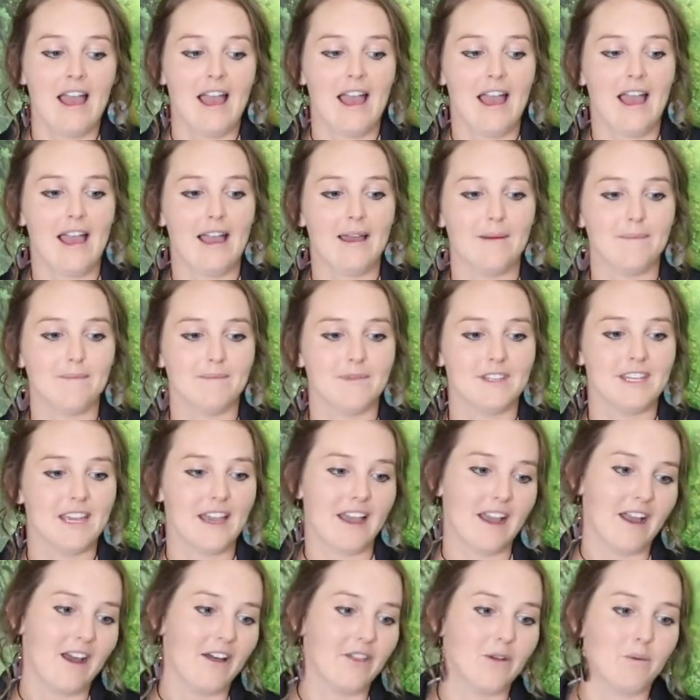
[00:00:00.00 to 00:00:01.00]

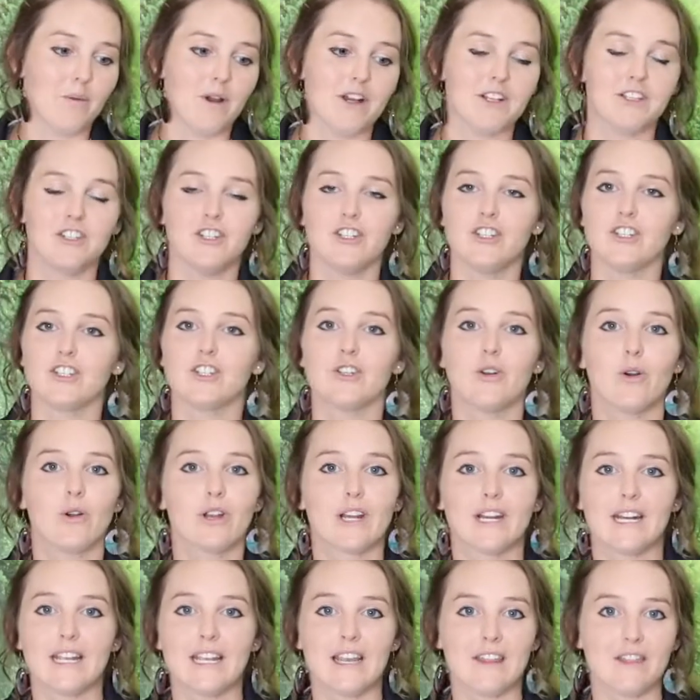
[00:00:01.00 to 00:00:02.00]
Otherwise you're just not
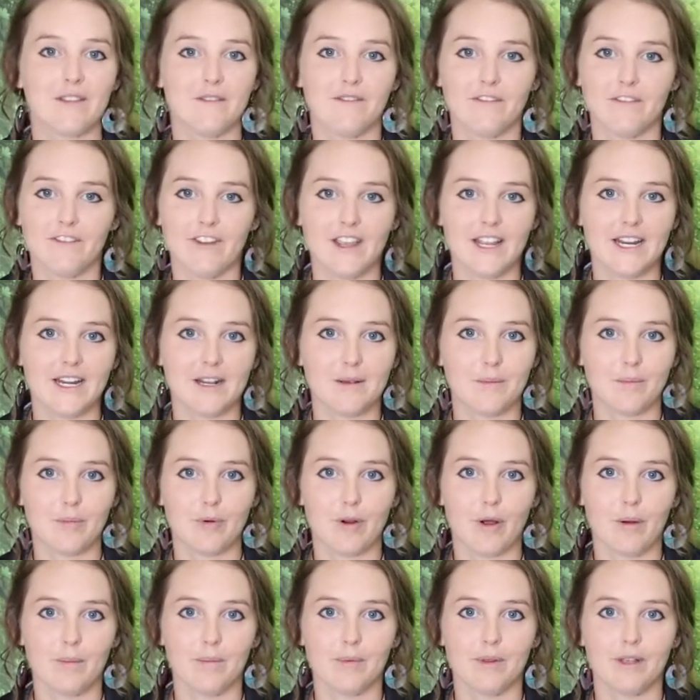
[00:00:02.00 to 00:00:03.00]
going to get them feeding
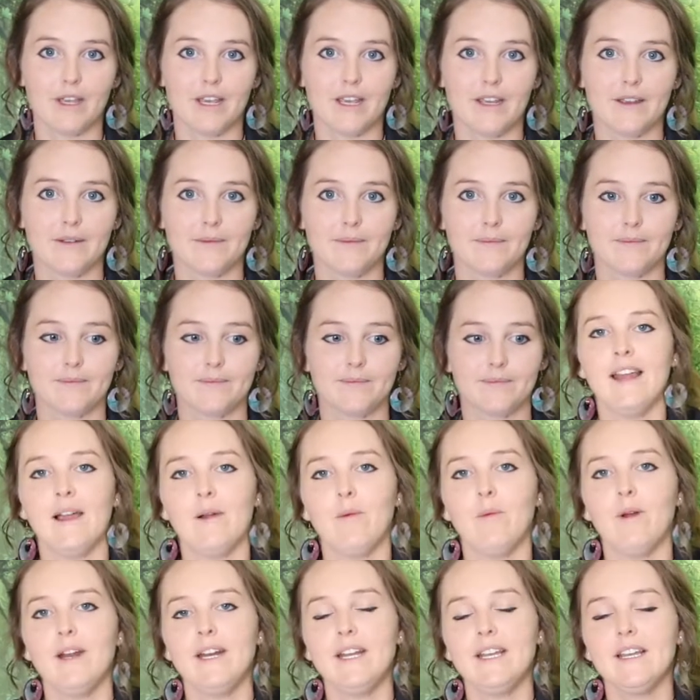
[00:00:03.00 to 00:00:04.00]
properly. Now,
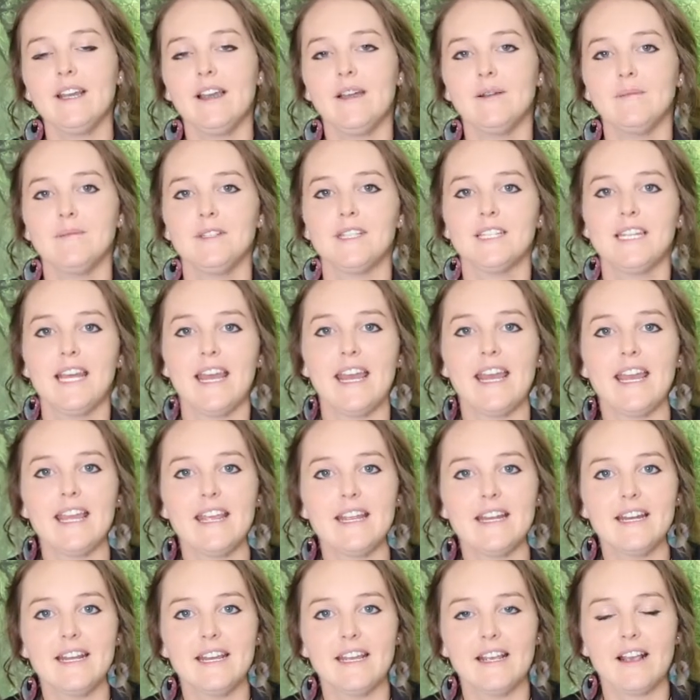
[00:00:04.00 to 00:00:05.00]
when it comes to
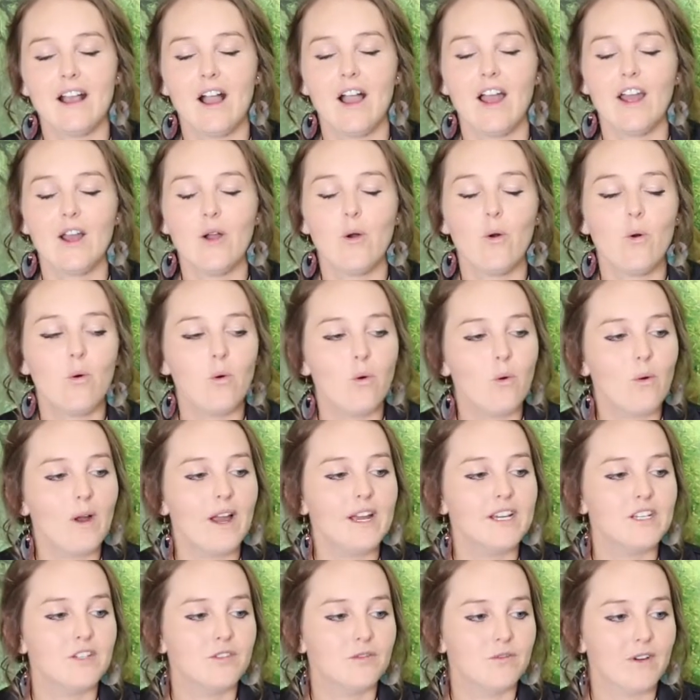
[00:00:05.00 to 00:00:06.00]
heating, I
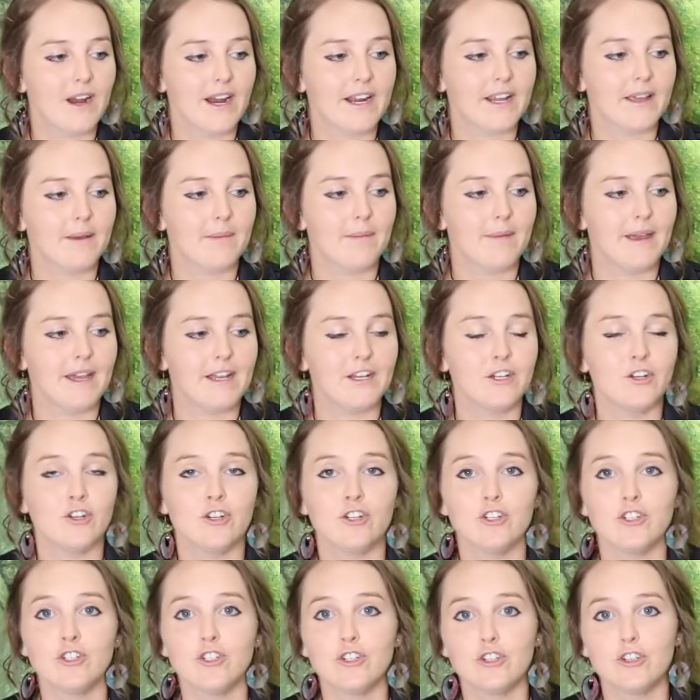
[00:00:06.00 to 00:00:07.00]
always
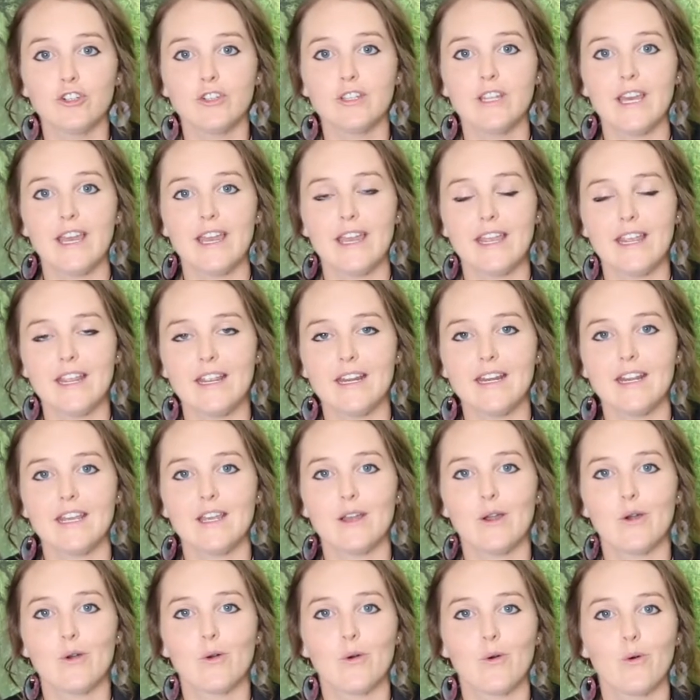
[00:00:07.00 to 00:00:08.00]
recommend do the
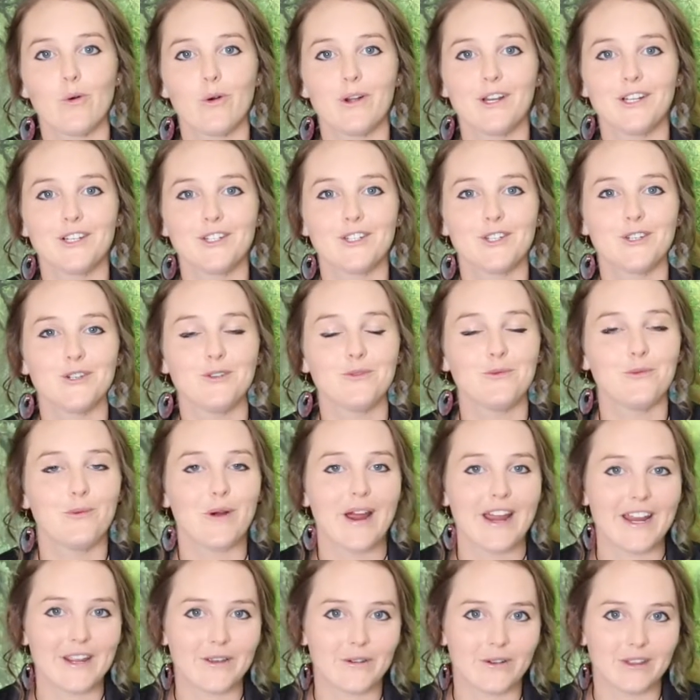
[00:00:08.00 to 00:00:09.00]
heating according to
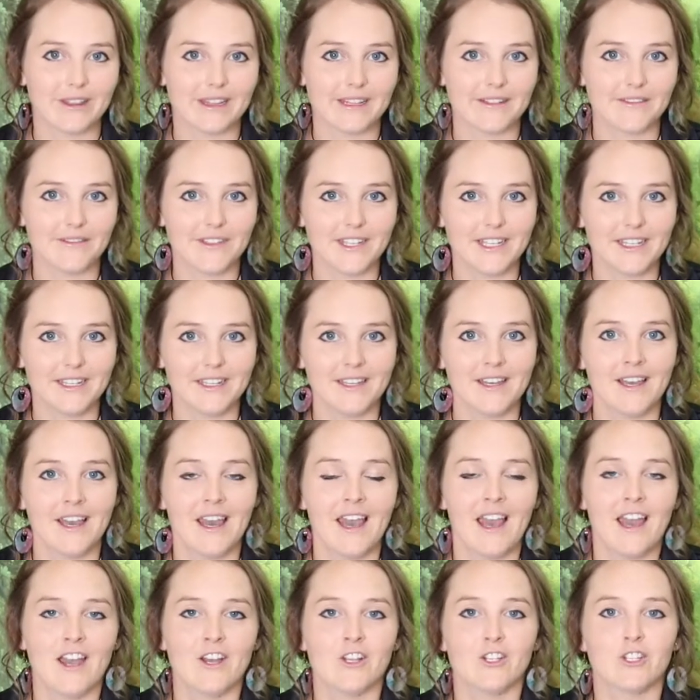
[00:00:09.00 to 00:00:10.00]
where you're living.
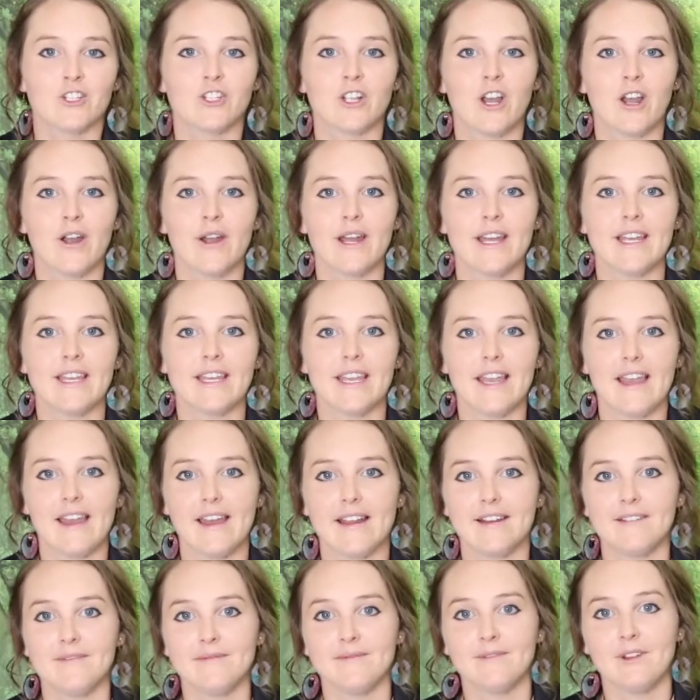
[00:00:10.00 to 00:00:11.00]
So
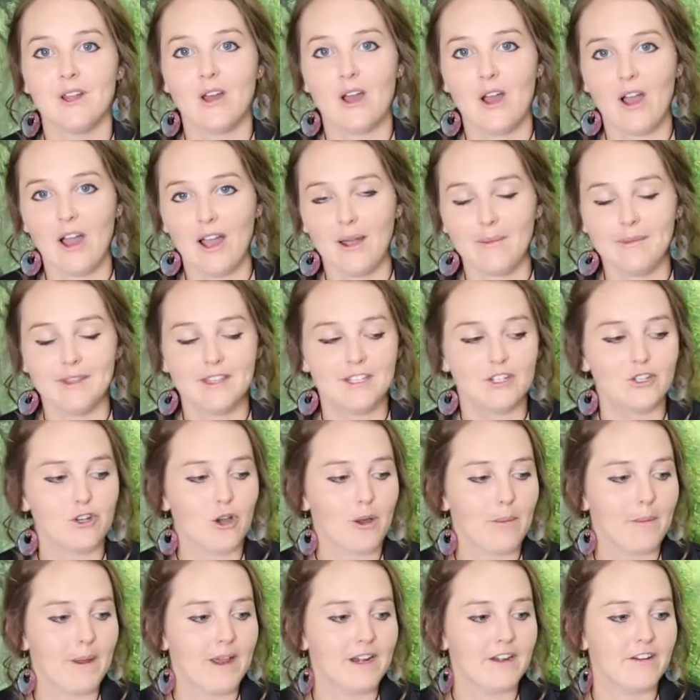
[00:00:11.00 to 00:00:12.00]
again, I'm in the
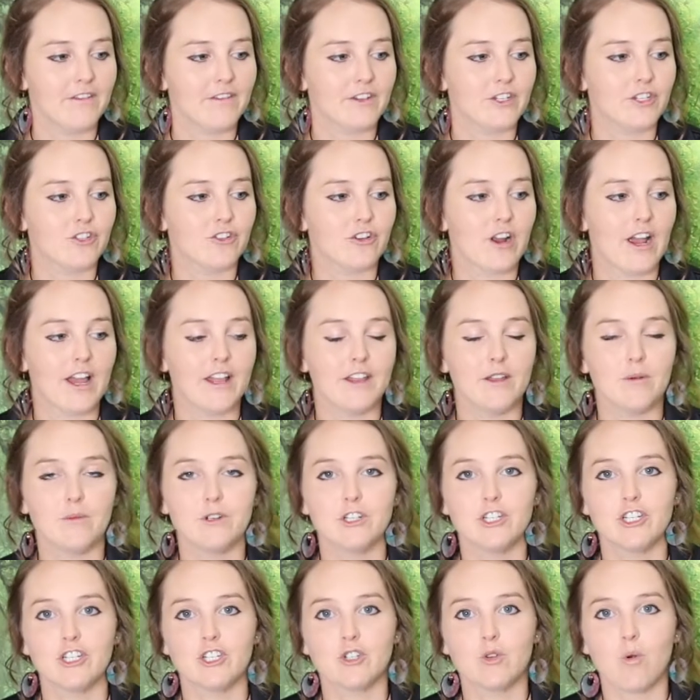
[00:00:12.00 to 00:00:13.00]
top end of Australia,
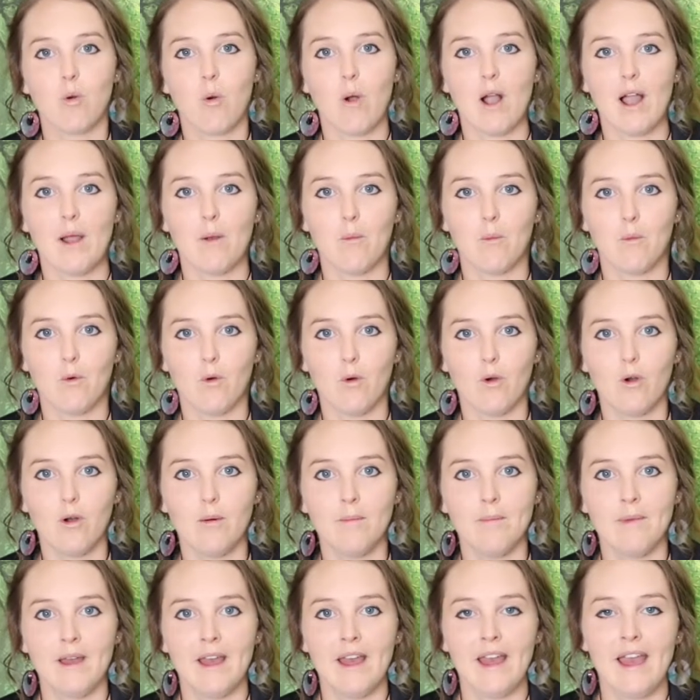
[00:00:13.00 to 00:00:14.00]
which is quite
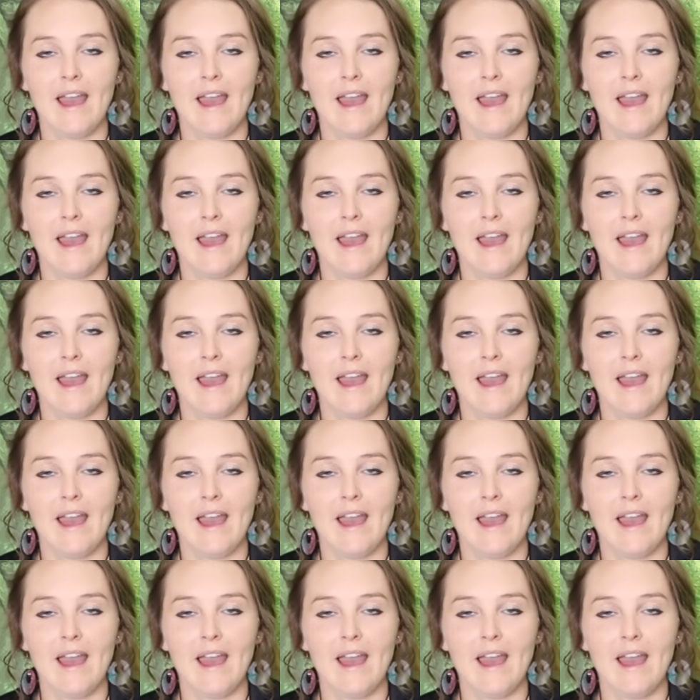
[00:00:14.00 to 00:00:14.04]
warm.